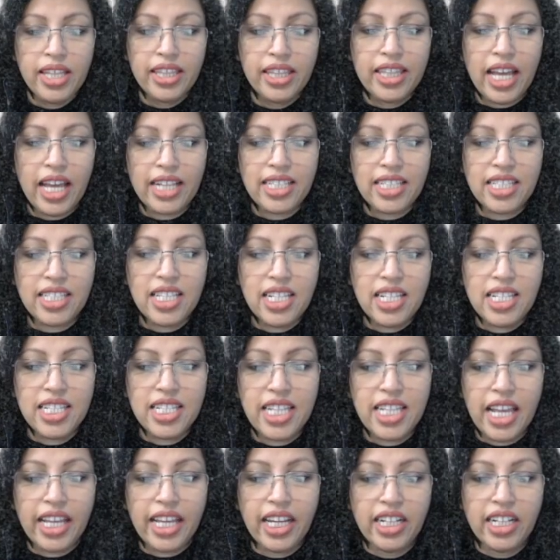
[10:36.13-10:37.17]
That's the
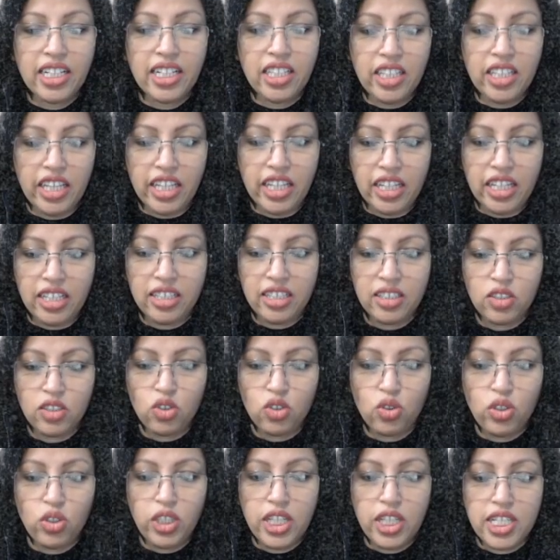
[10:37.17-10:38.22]
second thing.
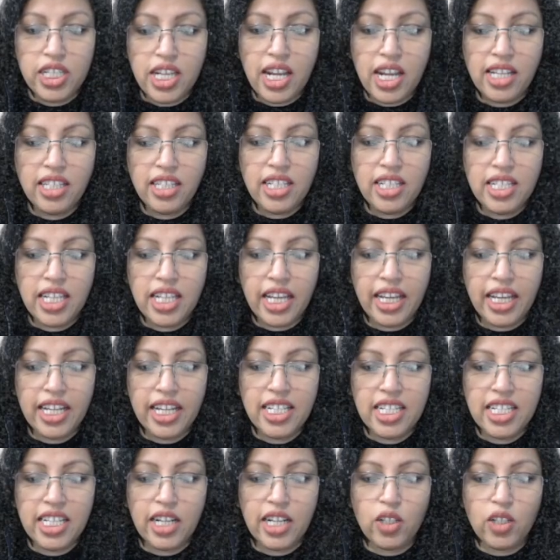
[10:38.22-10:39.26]
So these are the
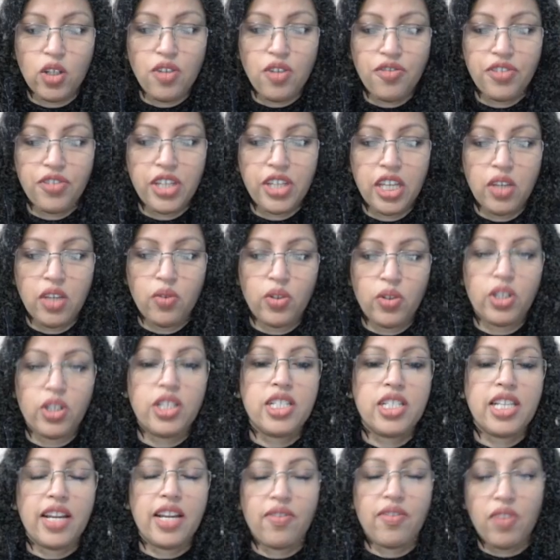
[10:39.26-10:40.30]
second set of
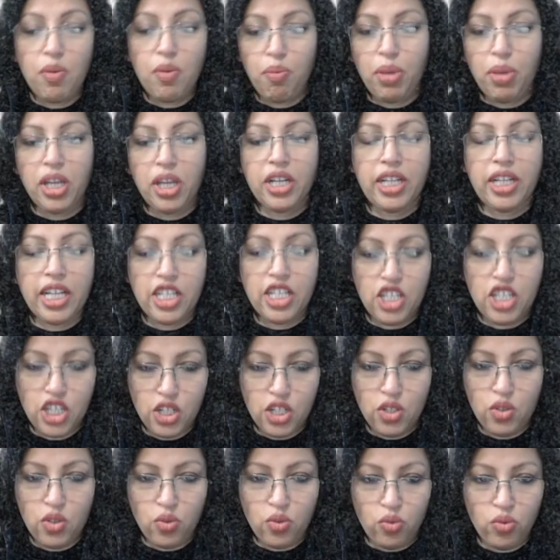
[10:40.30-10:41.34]
keywords that we pay attention
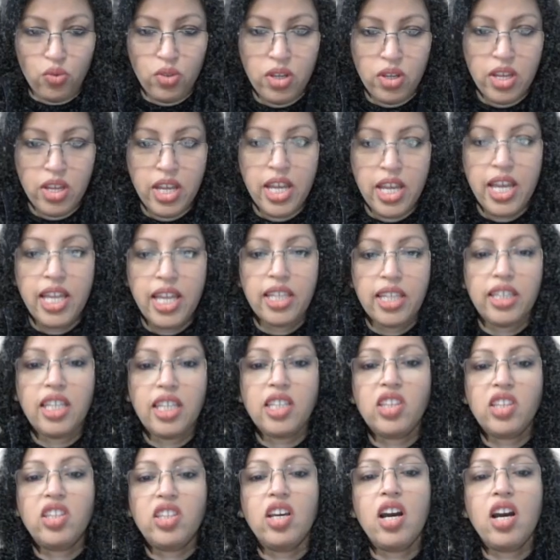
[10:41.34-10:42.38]
to. The
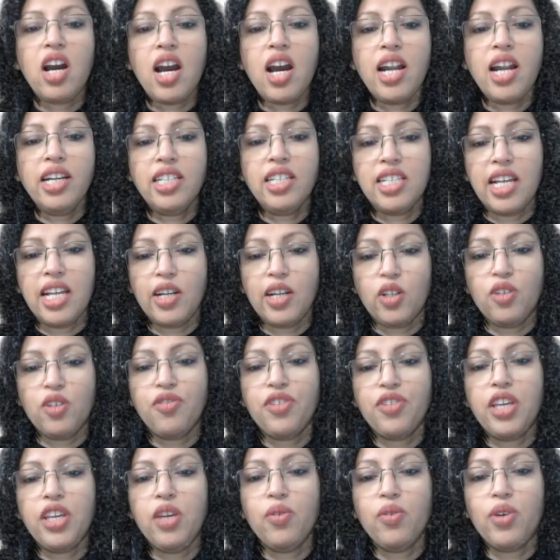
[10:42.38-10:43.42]
third set
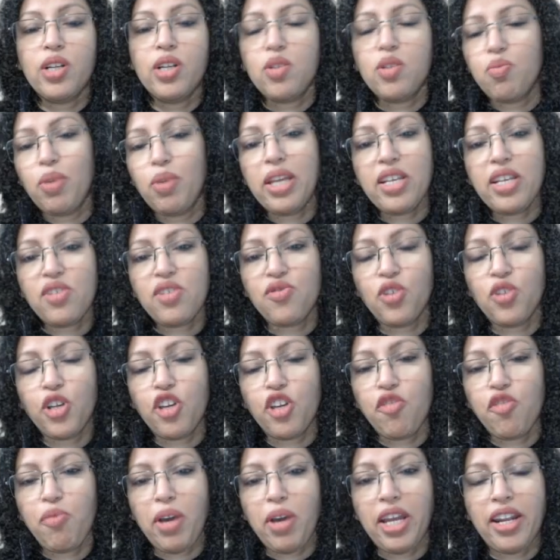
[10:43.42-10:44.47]
of keywords, please
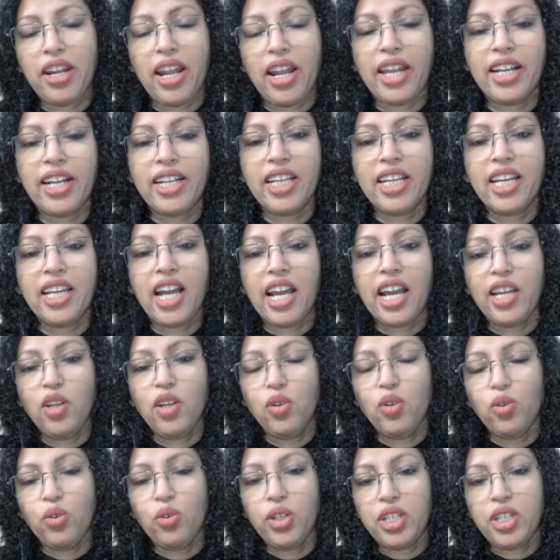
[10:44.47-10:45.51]
forgive my writing. I
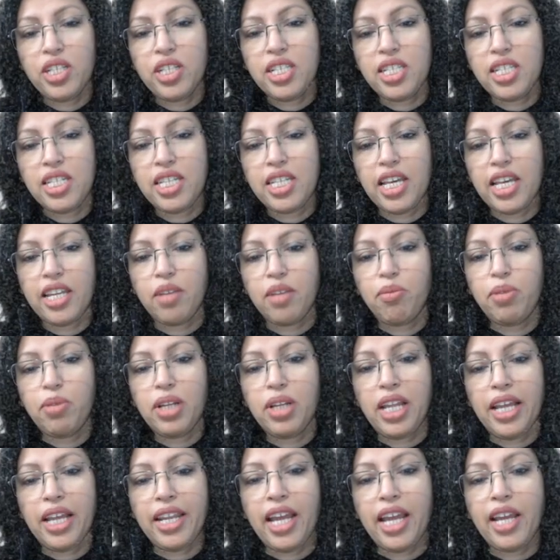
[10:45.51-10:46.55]
know it is
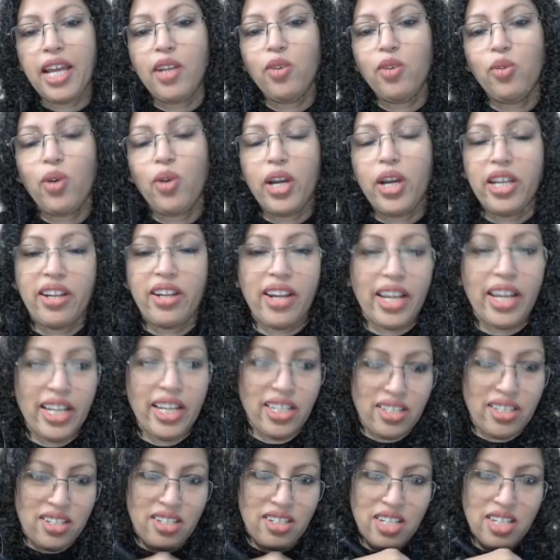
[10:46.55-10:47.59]
terrible and I know I
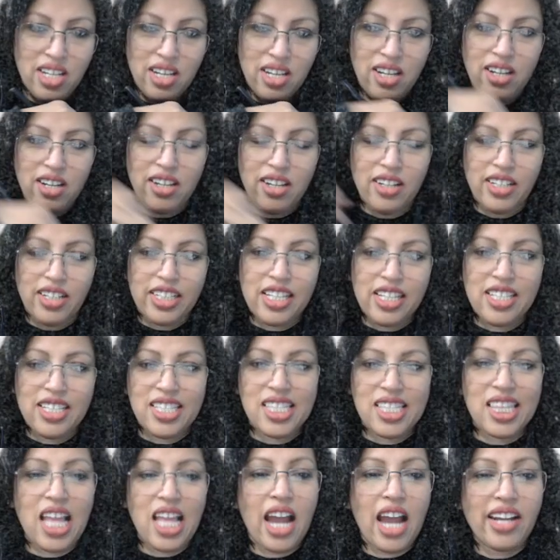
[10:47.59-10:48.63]
write a little
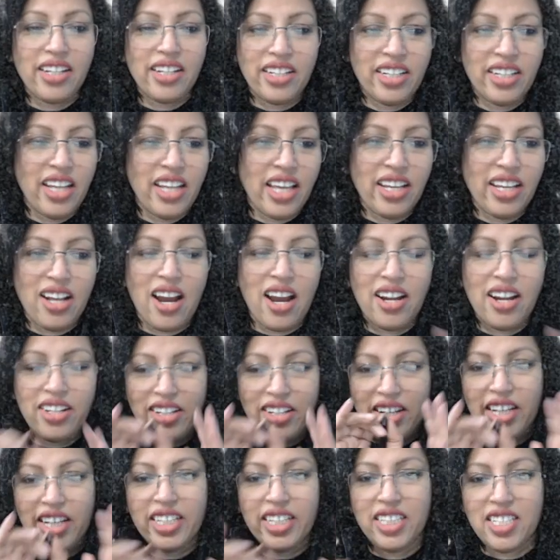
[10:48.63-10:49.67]
slanted. I can't
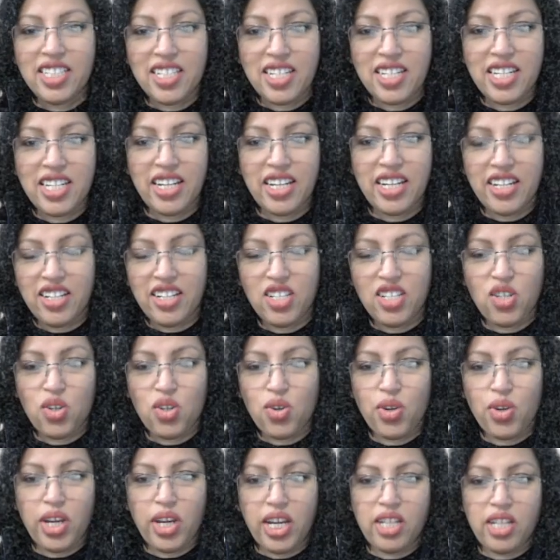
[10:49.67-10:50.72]
write
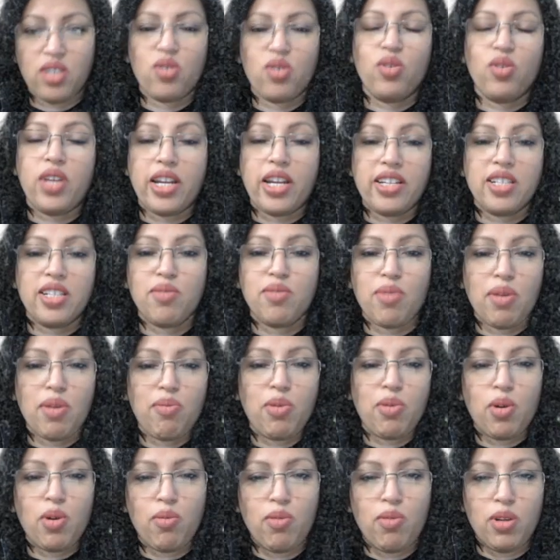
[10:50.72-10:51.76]
straight. So that is my
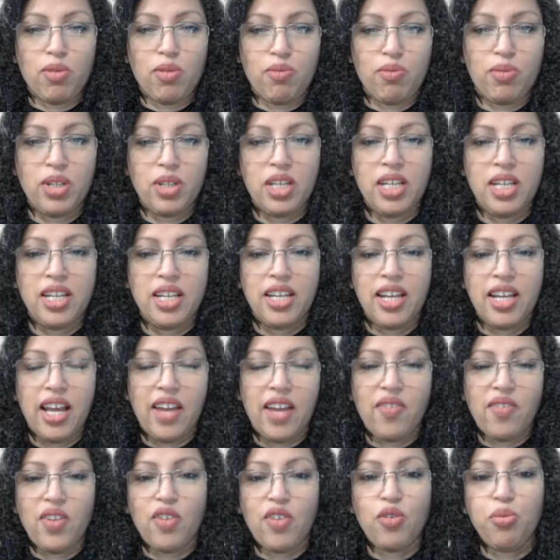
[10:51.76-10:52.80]
problem.
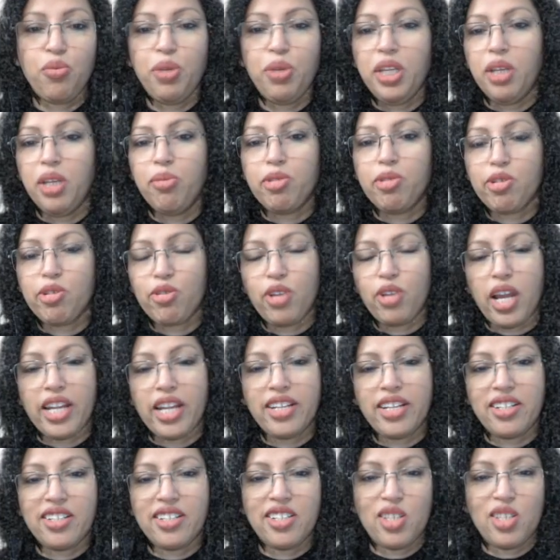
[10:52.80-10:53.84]
I've never been able to
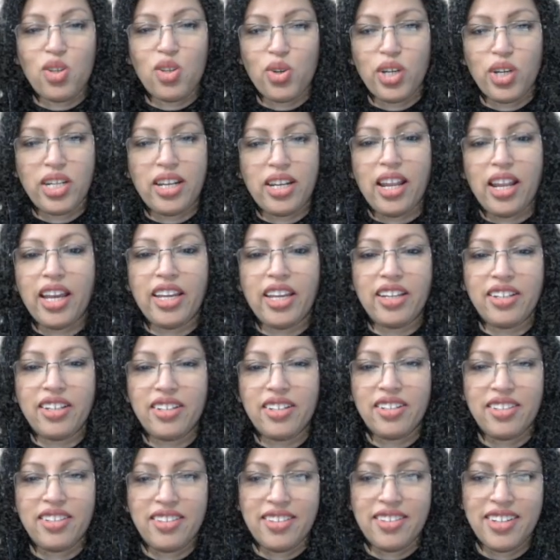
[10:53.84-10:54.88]
write in a straight line.
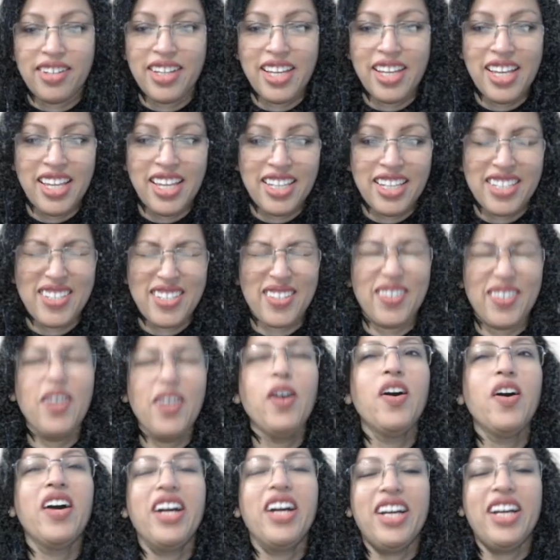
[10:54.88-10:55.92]
So
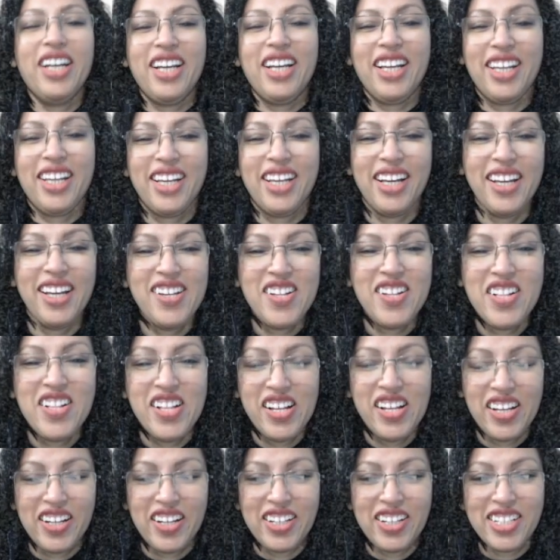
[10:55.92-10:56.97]

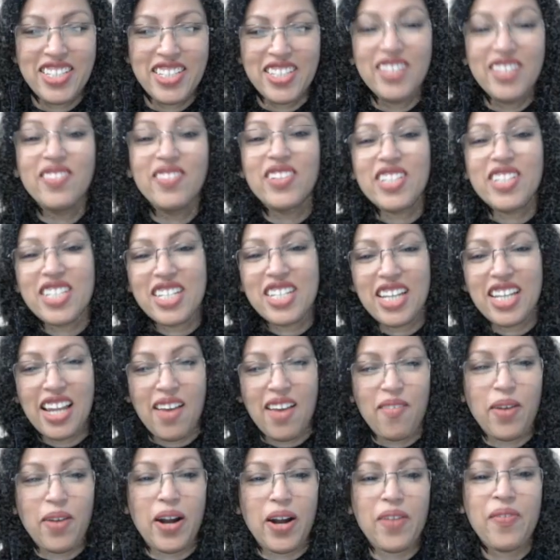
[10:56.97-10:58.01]
achiever's
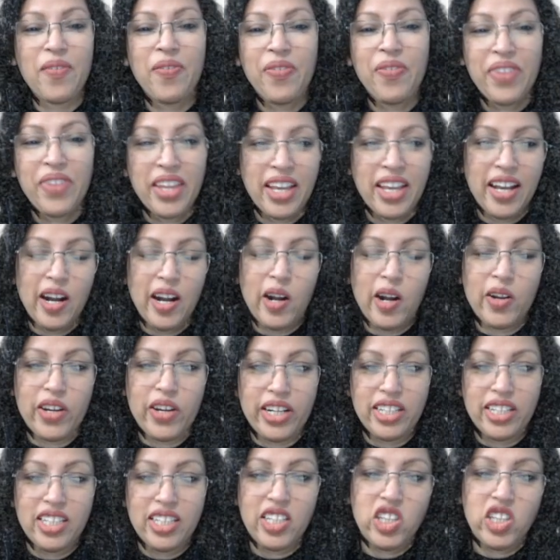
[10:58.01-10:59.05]
dilemma.
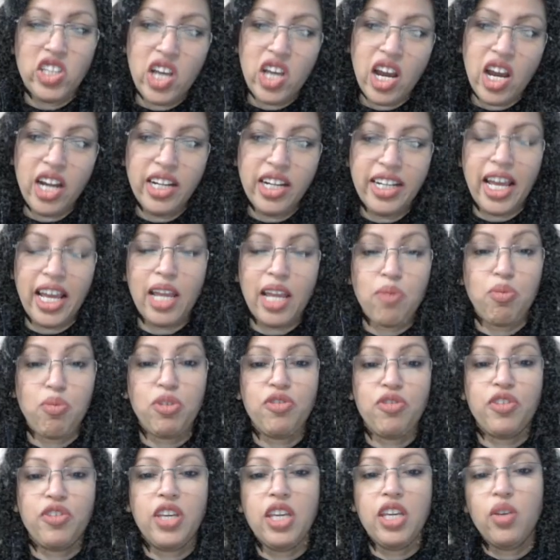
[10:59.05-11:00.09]
Alright, the third type
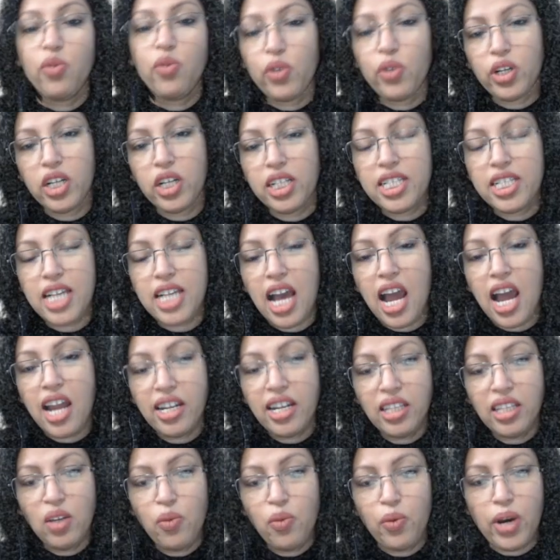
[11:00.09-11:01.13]
of keywords
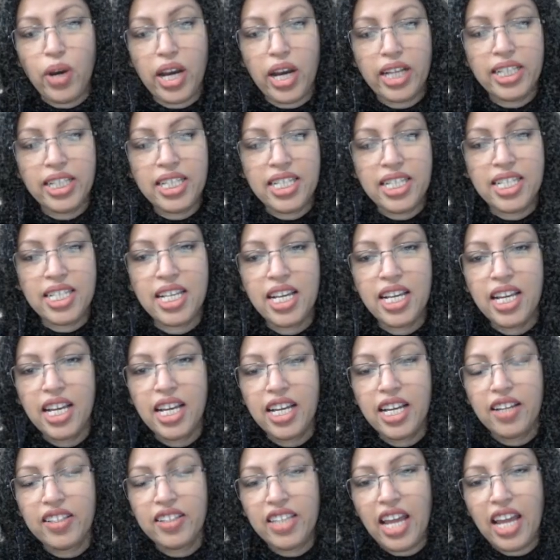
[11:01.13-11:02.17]
are the ones
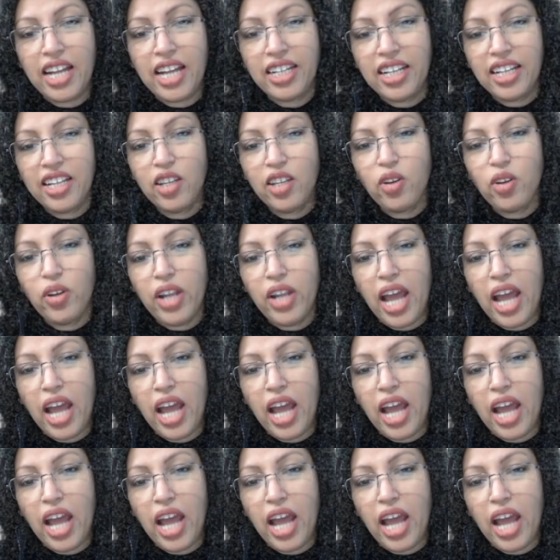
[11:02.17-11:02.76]
that are your